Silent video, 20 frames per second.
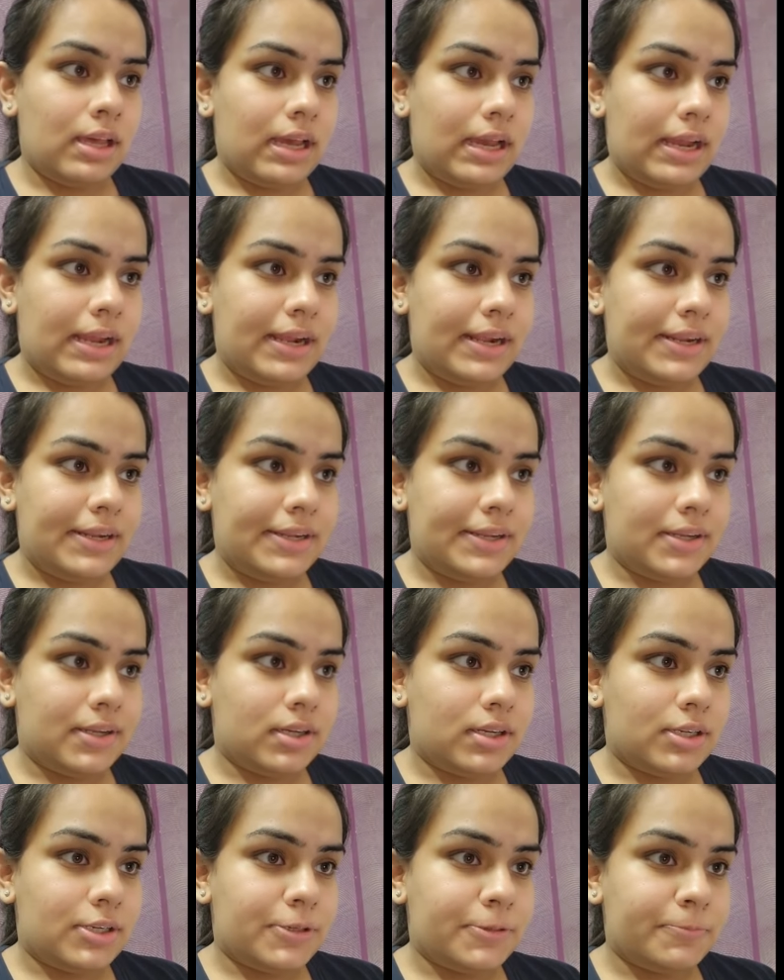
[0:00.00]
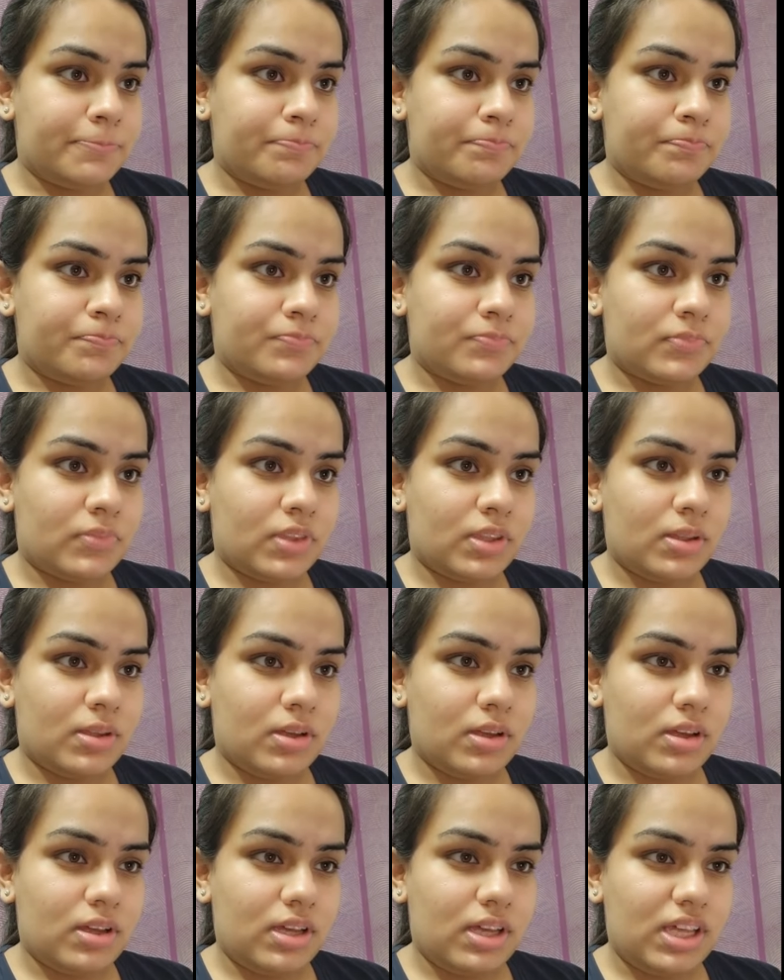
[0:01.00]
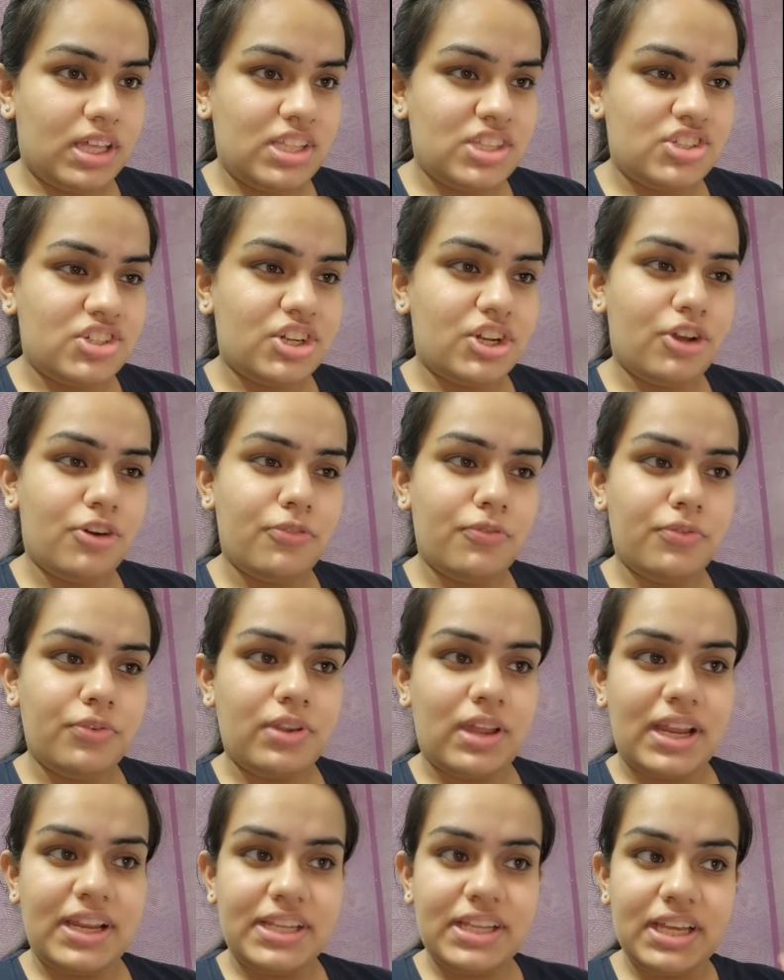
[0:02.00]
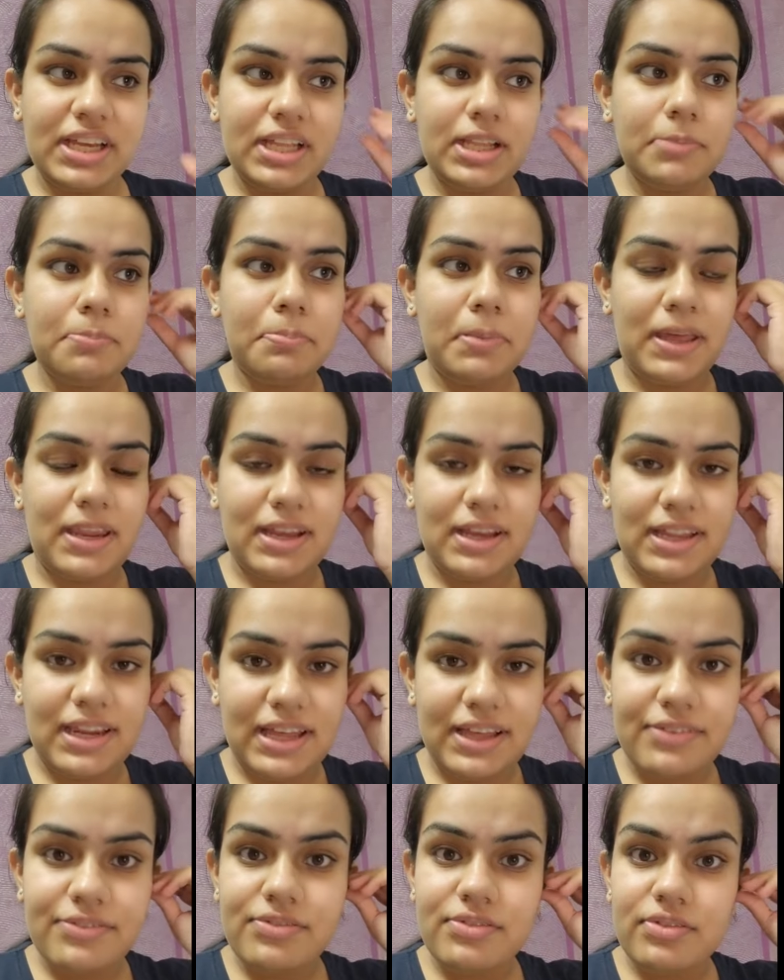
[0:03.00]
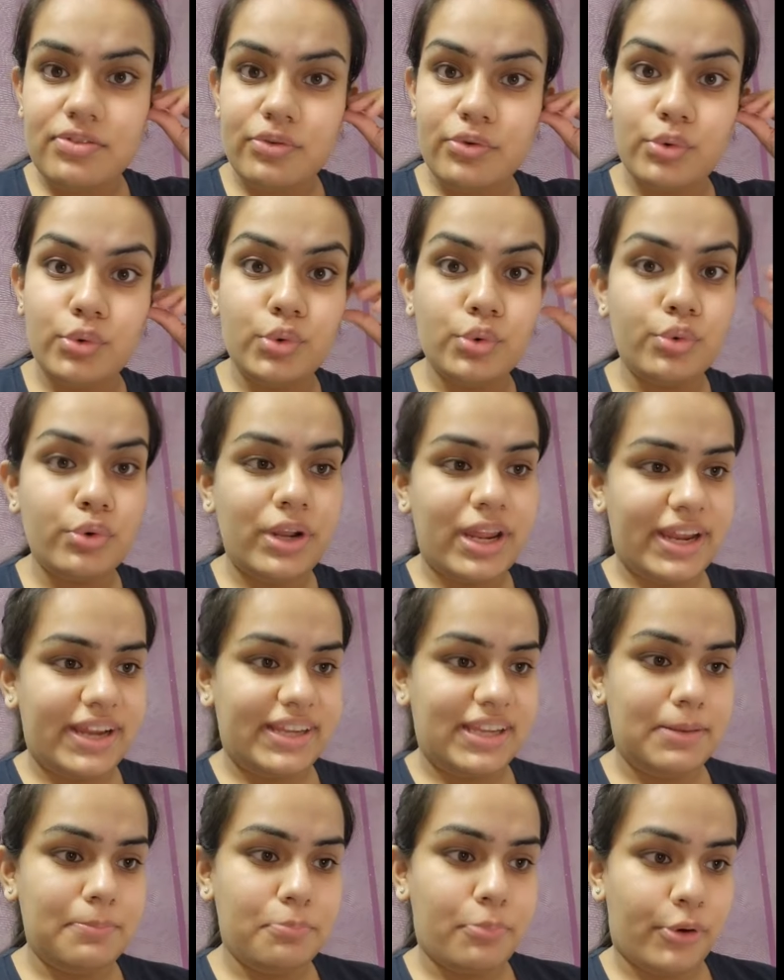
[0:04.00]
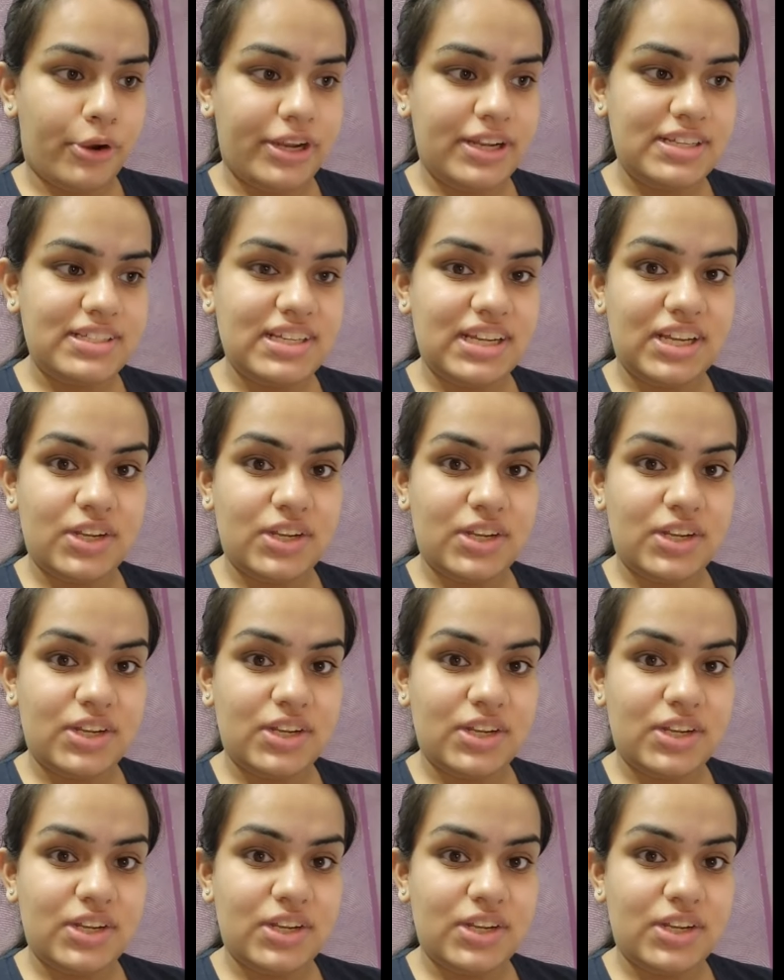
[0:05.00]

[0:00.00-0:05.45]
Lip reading: And instead of writing in paragraphs, do write in points.